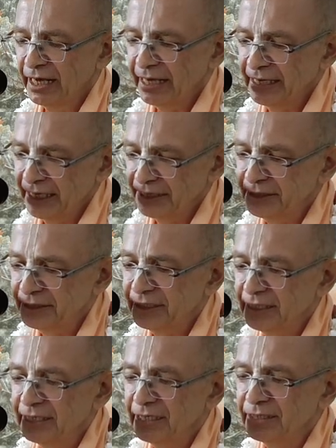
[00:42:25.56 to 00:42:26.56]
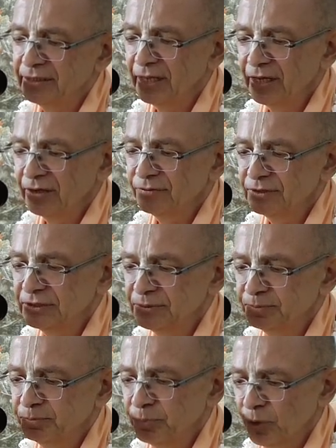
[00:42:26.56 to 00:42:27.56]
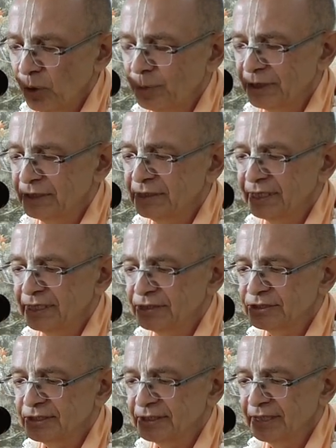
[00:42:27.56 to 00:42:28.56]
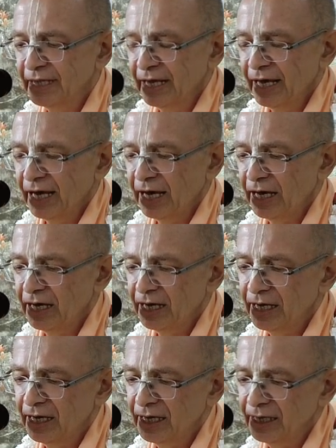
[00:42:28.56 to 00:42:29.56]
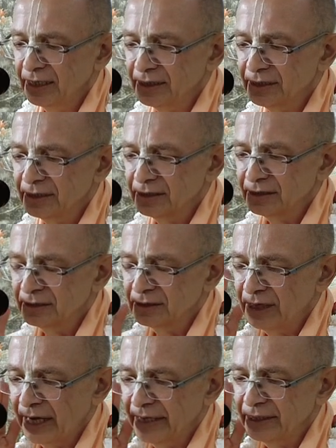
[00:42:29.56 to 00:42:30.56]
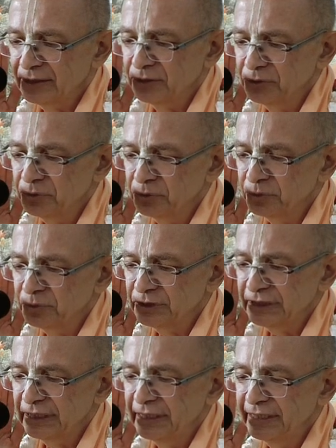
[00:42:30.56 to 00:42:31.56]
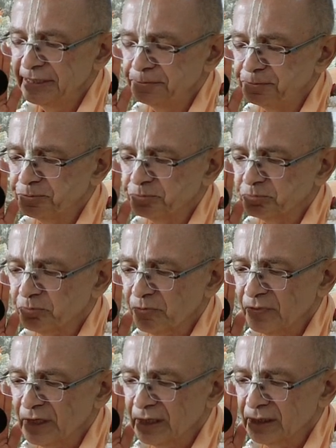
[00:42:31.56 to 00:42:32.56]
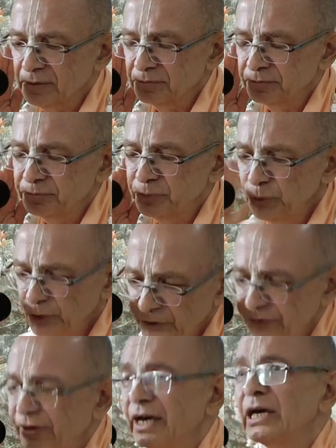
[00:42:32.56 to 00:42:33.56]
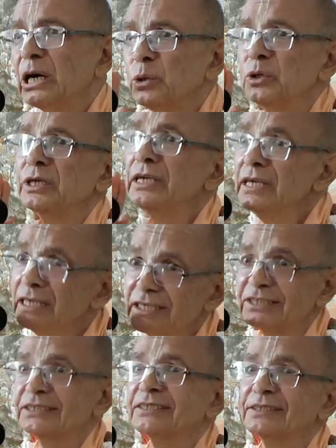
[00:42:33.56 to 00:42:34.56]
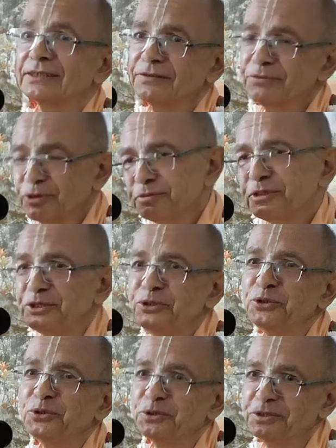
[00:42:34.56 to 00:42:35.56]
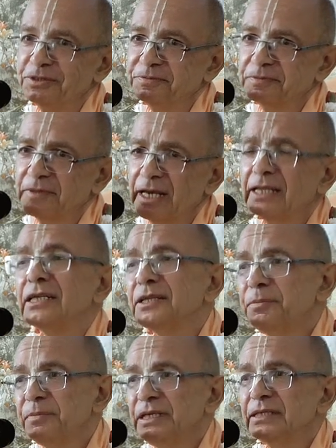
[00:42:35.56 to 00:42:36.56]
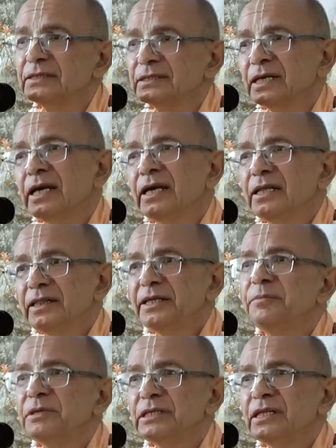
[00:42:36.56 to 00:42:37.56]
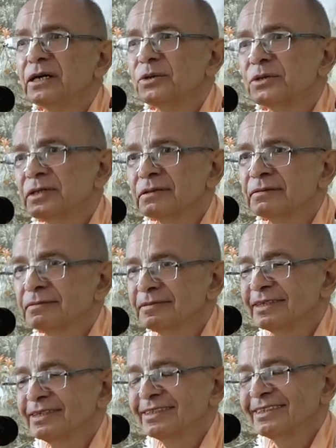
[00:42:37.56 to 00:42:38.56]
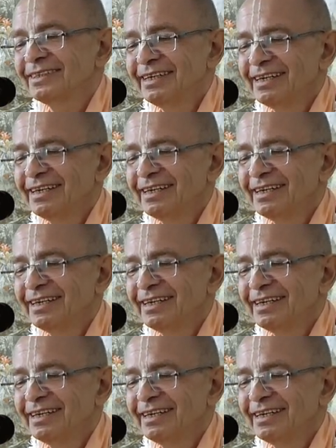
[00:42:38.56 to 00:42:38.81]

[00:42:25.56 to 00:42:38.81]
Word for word: again and again with proper attention, uh, trying to really um, purify our ears from the dirt. And it means limit our uh,